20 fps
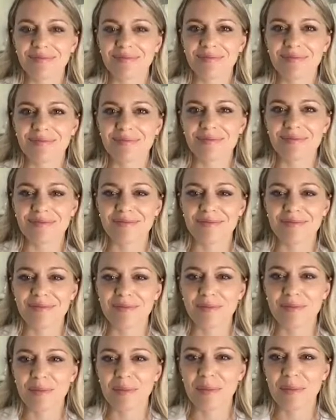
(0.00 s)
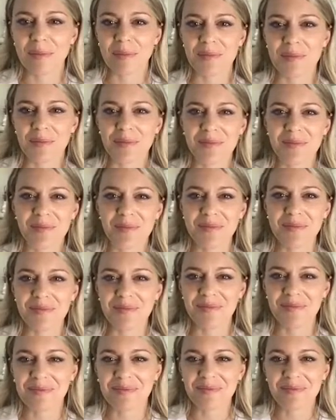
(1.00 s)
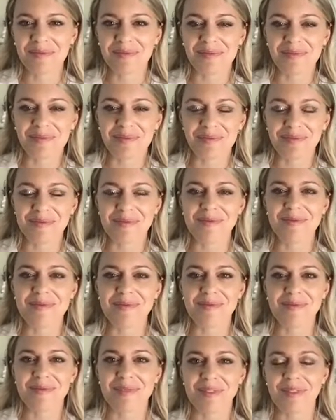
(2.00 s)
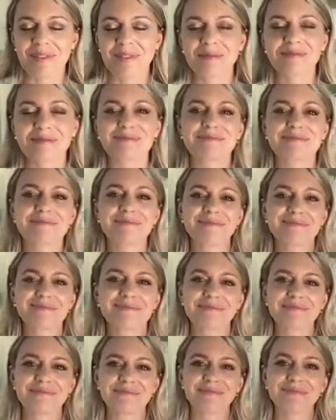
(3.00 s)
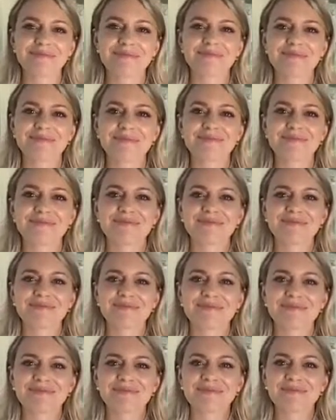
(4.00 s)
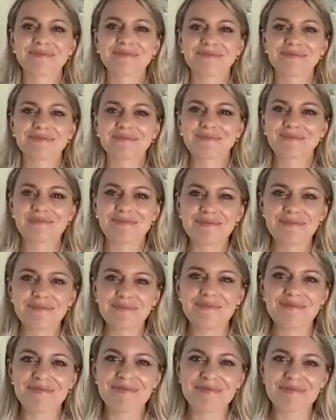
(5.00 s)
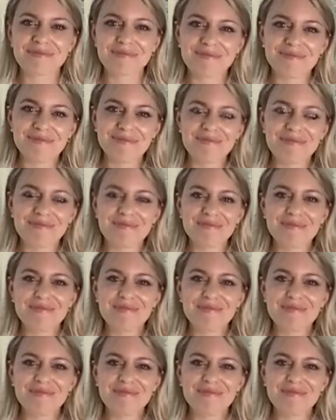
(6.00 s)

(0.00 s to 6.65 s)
(not speaking)